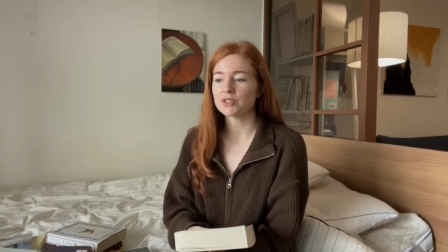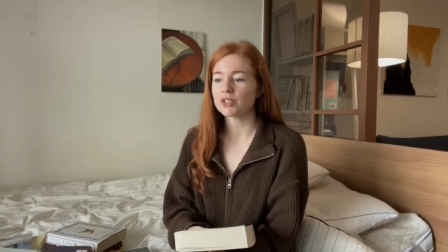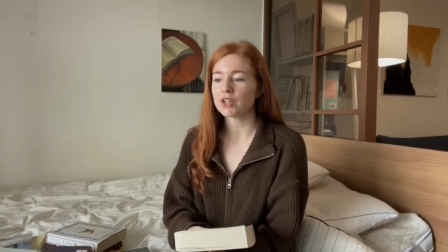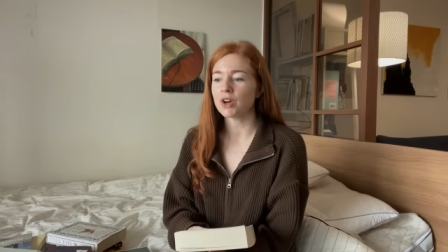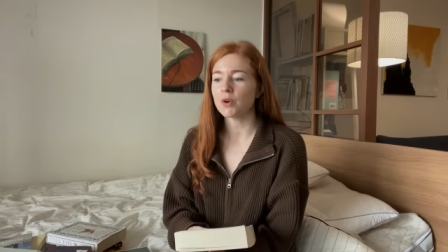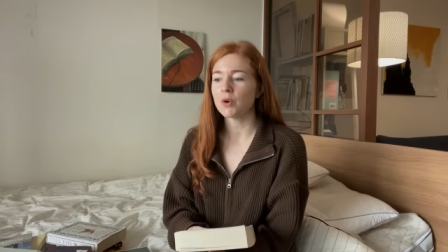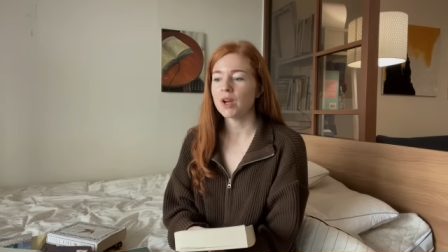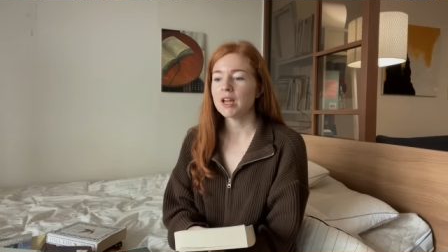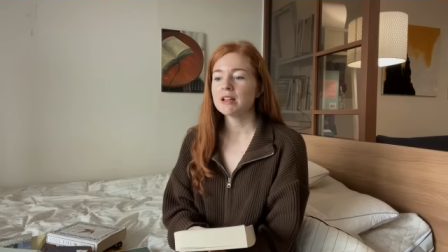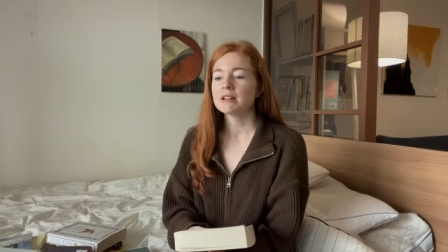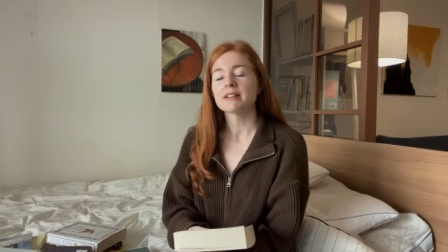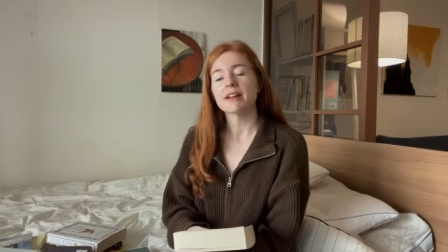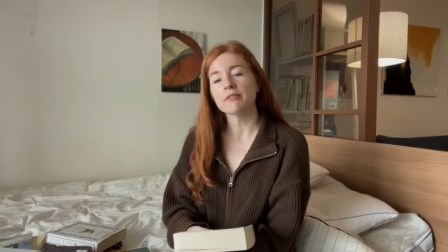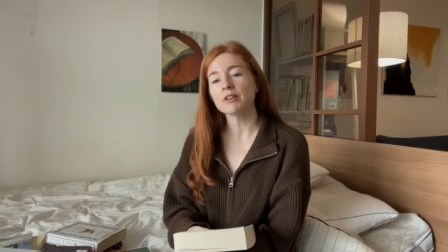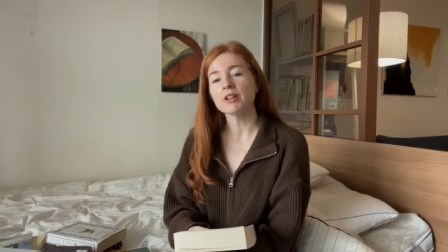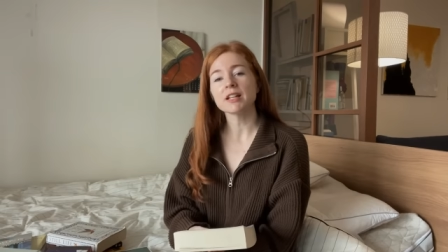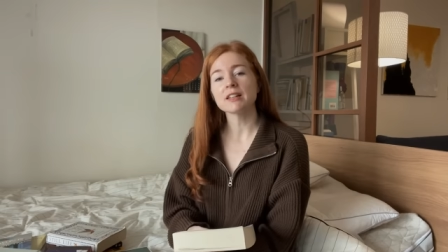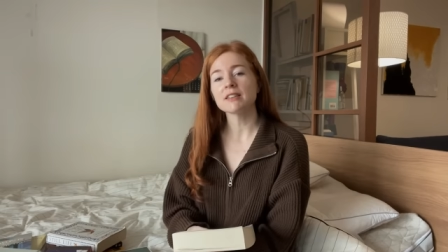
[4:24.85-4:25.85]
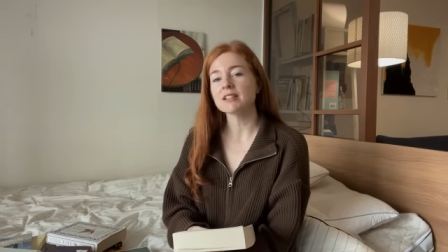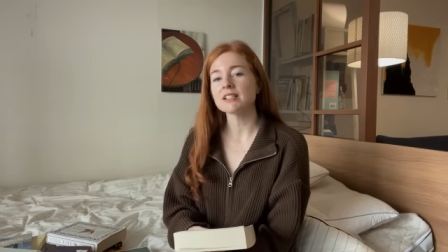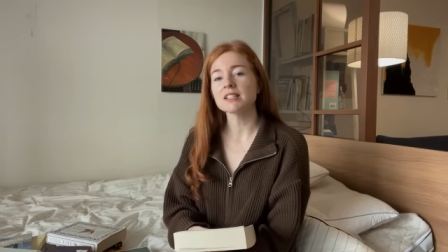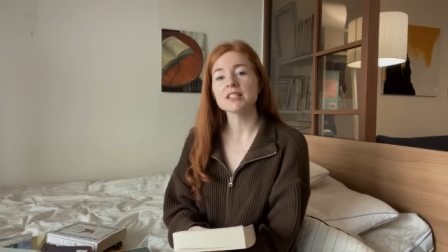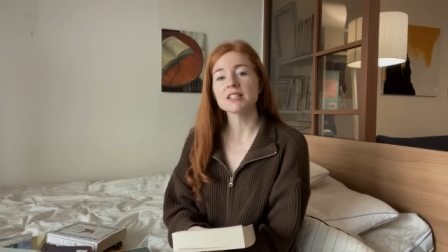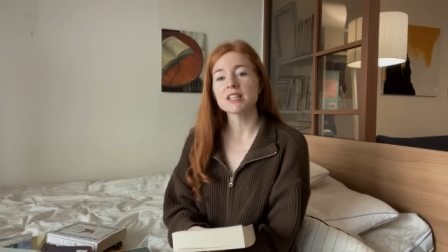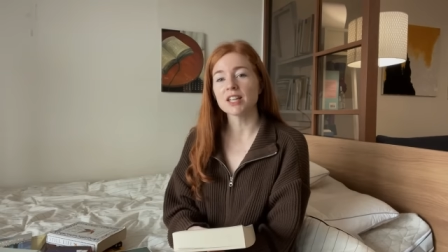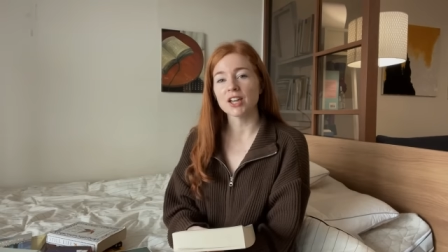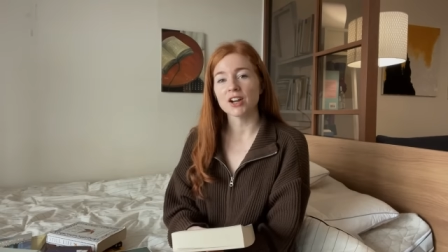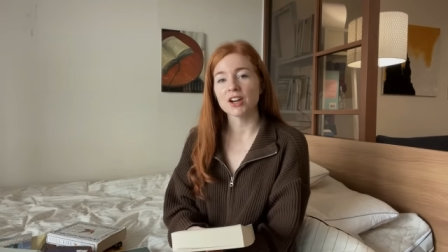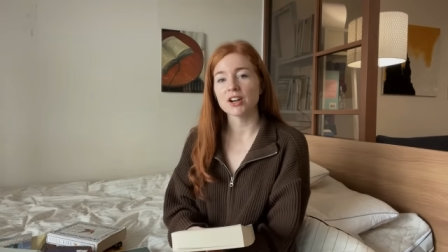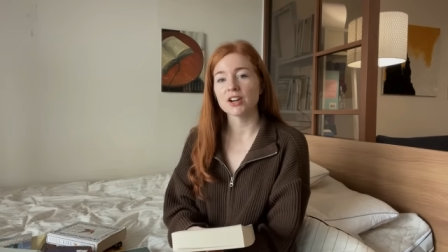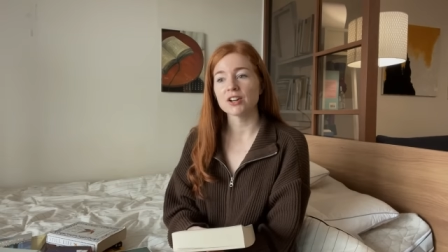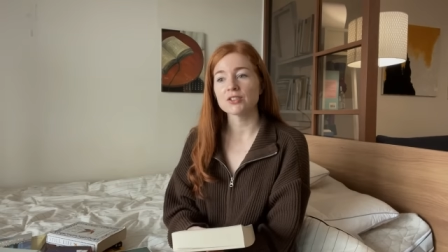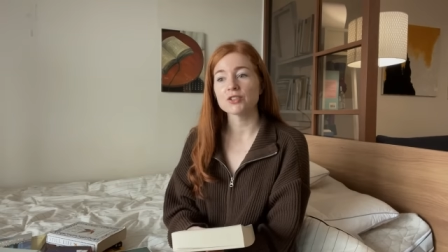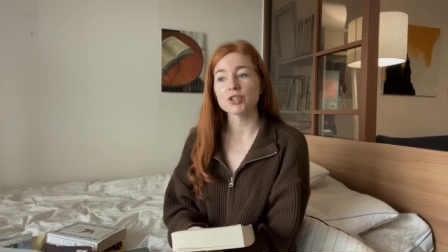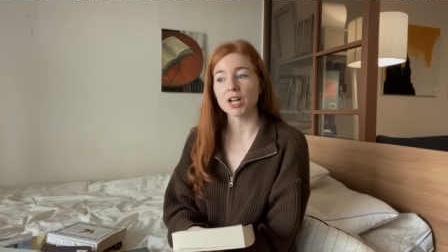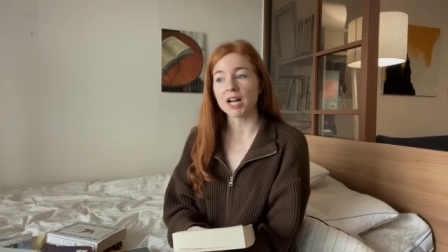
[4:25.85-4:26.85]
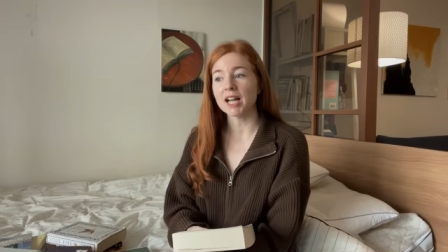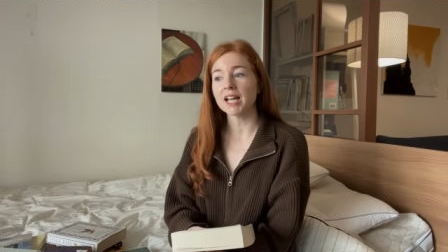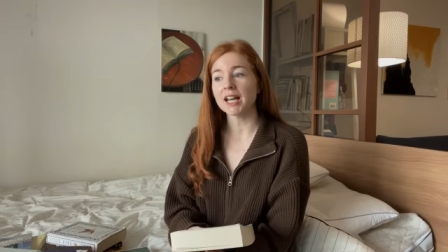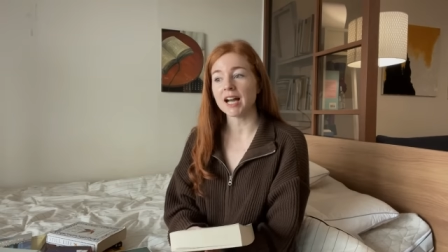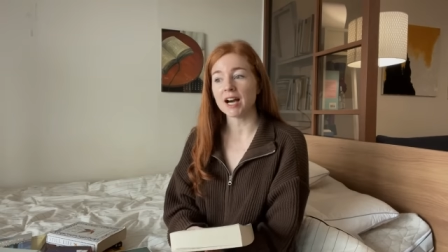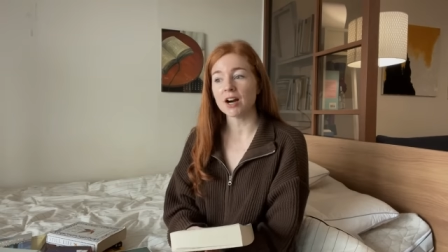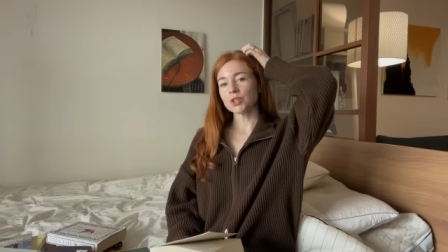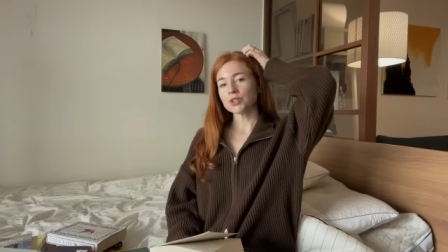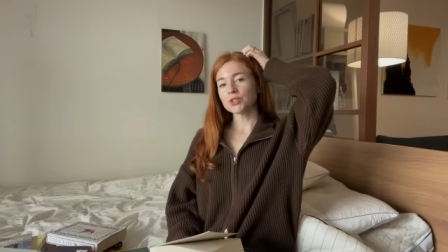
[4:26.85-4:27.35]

So definitely this is the year, try it out.